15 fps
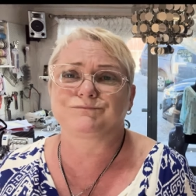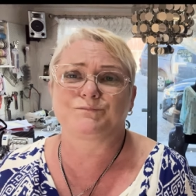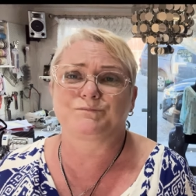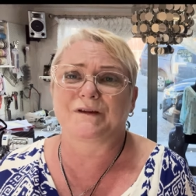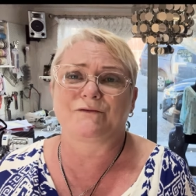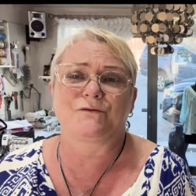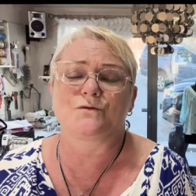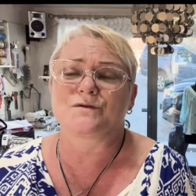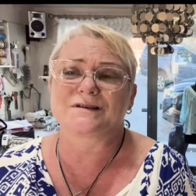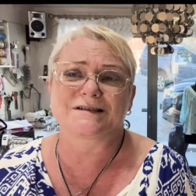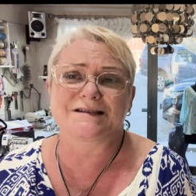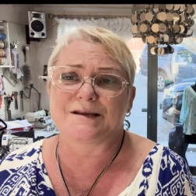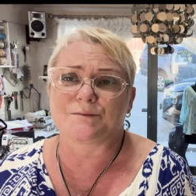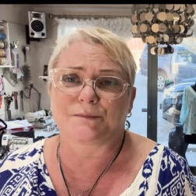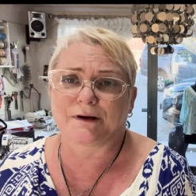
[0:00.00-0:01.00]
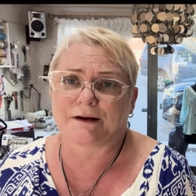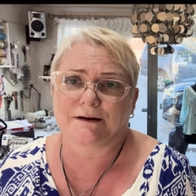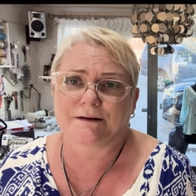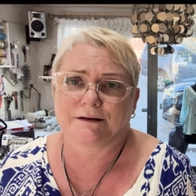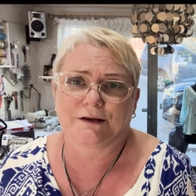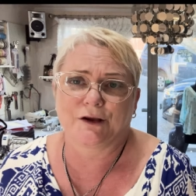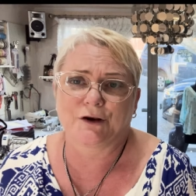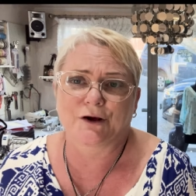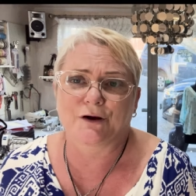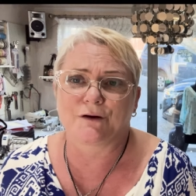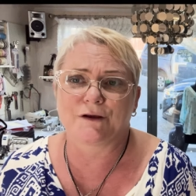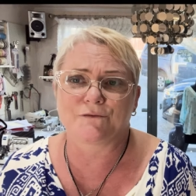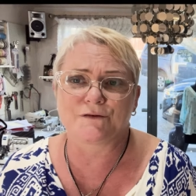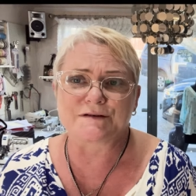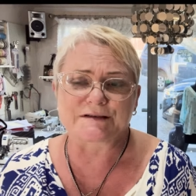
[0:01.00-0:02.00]
before December, you know,
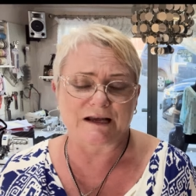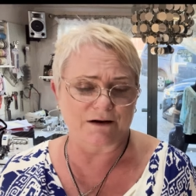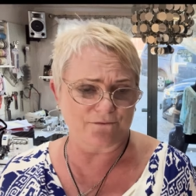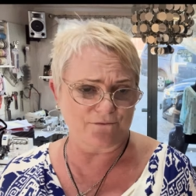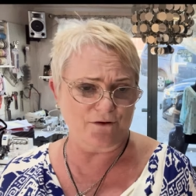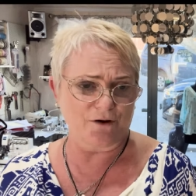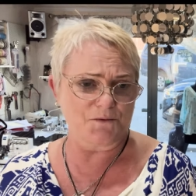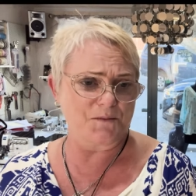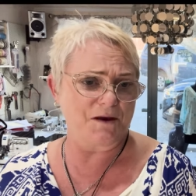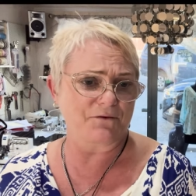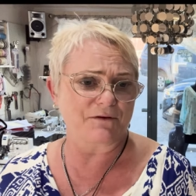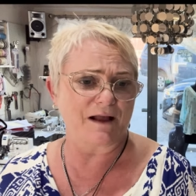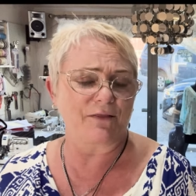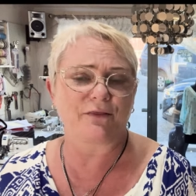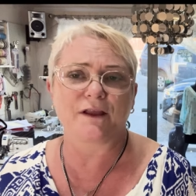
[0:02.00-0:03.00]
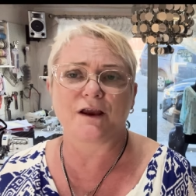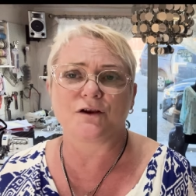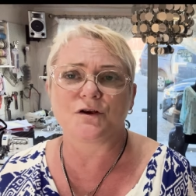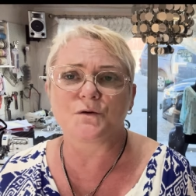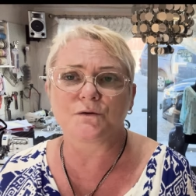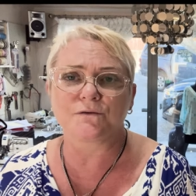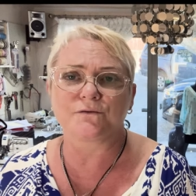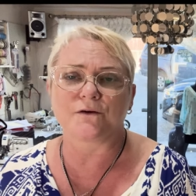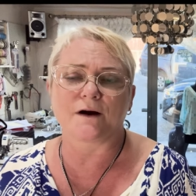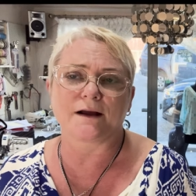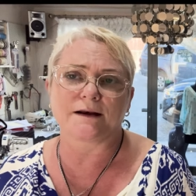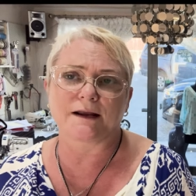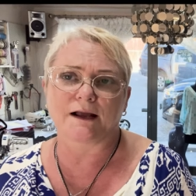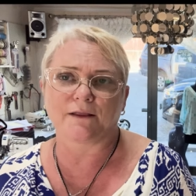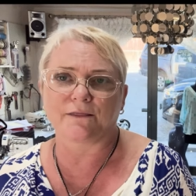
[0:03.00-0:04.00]
if you started following me around then, you would
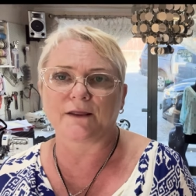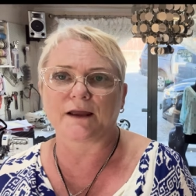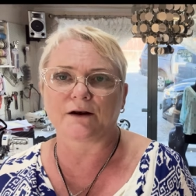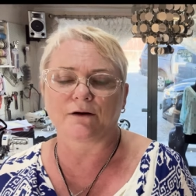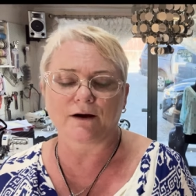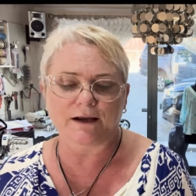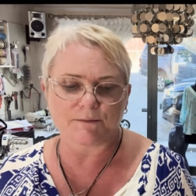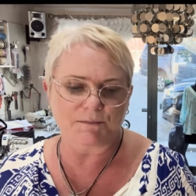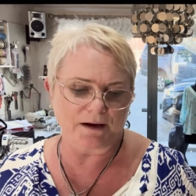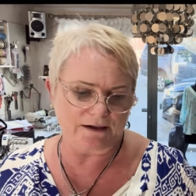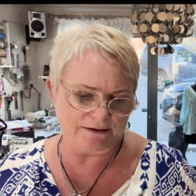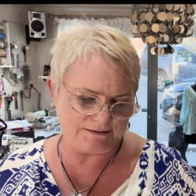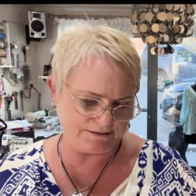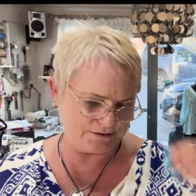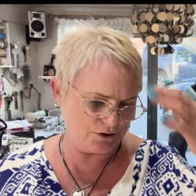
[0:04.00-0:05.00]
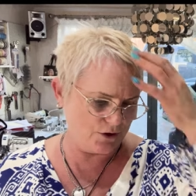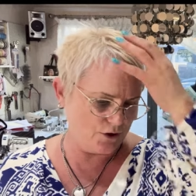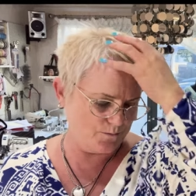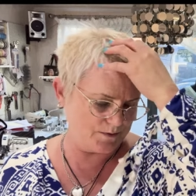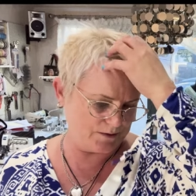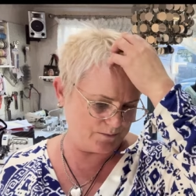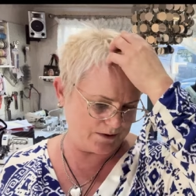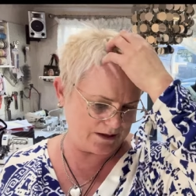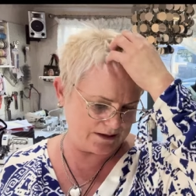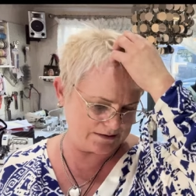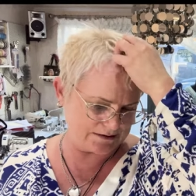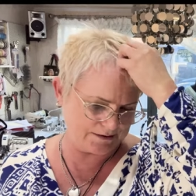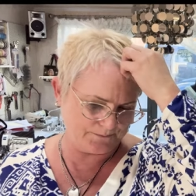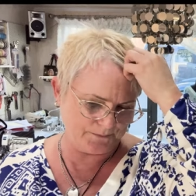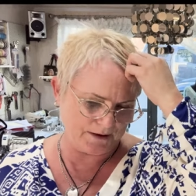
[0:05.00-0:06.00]
find out that I made a stupid
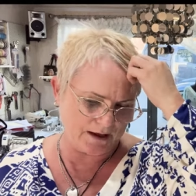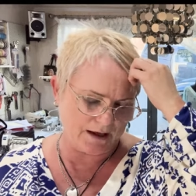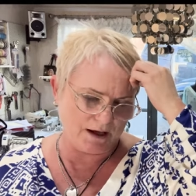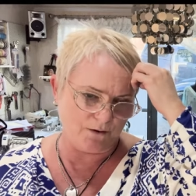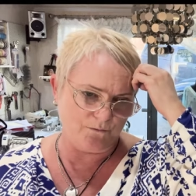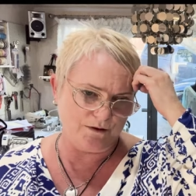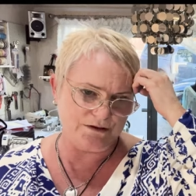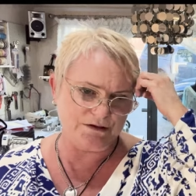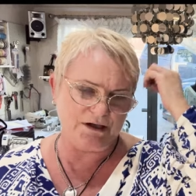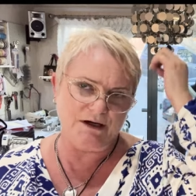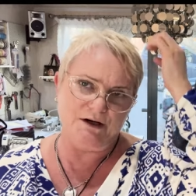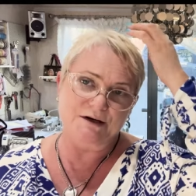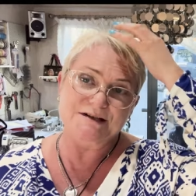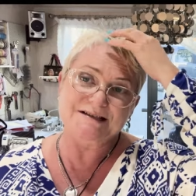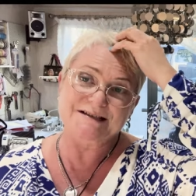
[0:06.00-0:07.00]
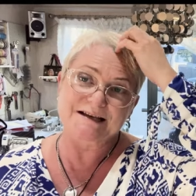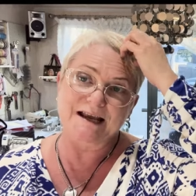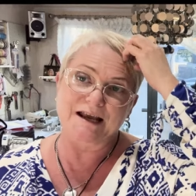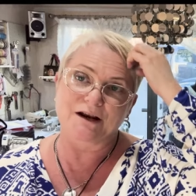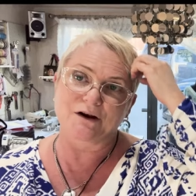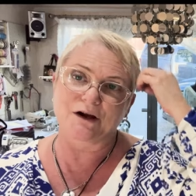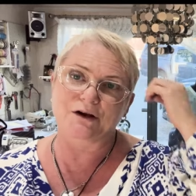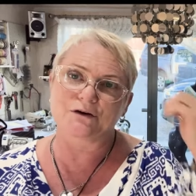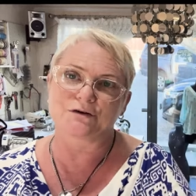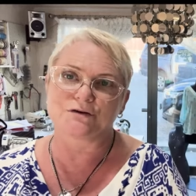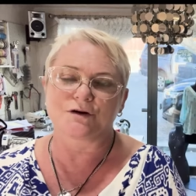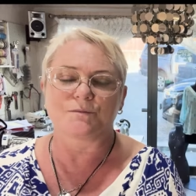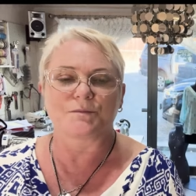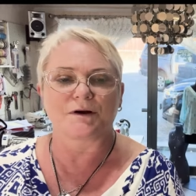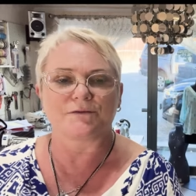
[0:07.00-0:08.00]
bet, which I lost, and I could
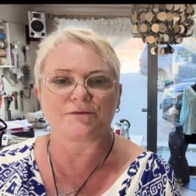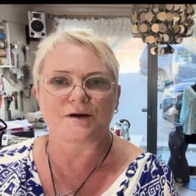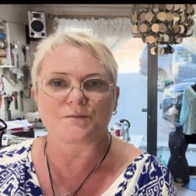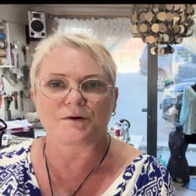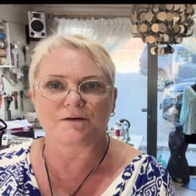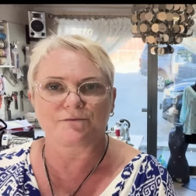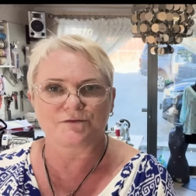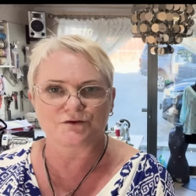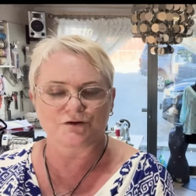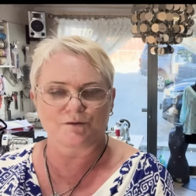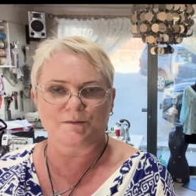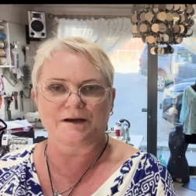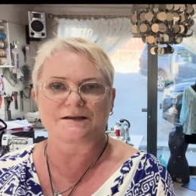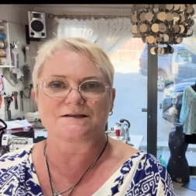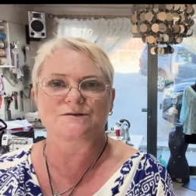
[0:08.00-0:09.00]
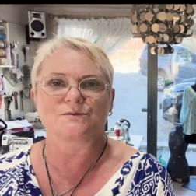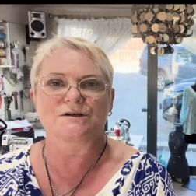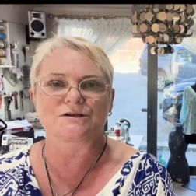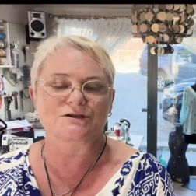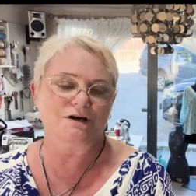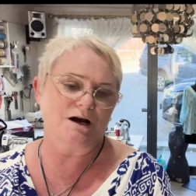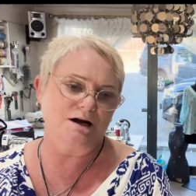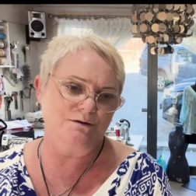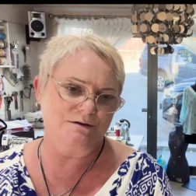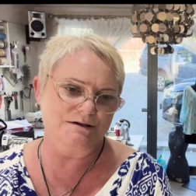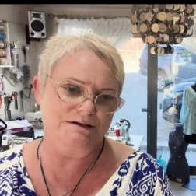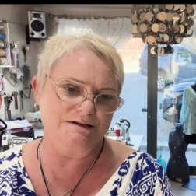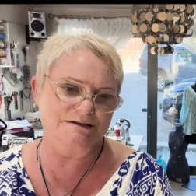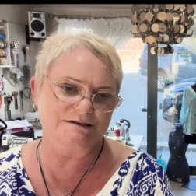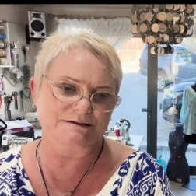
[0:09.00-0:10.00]
not buy fabric for 2 months, which I
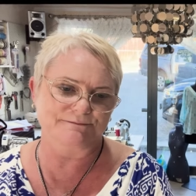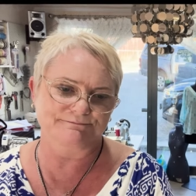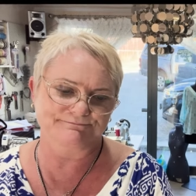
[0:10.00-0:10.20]
was